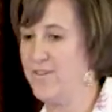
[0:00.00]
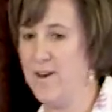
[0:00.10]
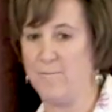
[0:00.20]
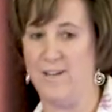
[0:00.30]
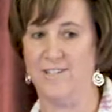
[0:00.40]
and
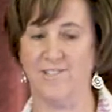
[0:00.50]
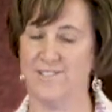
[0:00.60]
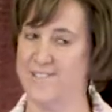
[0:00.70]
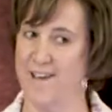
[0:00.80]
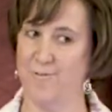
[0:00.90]
I'm going to
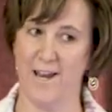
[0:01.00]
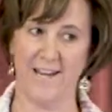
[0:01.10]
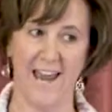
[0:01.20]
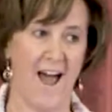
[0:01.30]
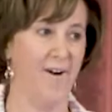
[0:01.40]
just say it
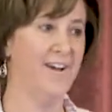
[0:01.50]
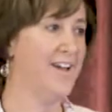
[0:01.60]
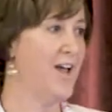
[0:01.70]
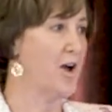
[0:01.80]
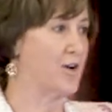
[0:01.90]
right now.
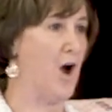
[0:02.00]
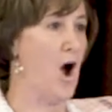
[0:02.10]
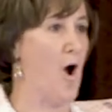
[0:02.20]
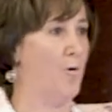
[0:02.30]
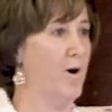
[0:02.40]

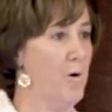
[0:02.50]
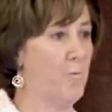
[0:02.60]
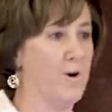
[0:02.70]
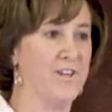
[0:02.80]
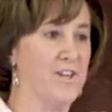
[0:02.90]
Go
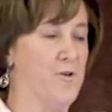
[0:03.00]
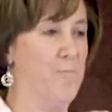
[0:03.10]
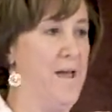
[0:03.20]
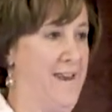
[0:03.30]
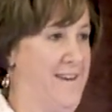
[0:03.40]

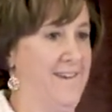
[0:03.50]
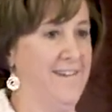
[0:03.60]
WorkHuman.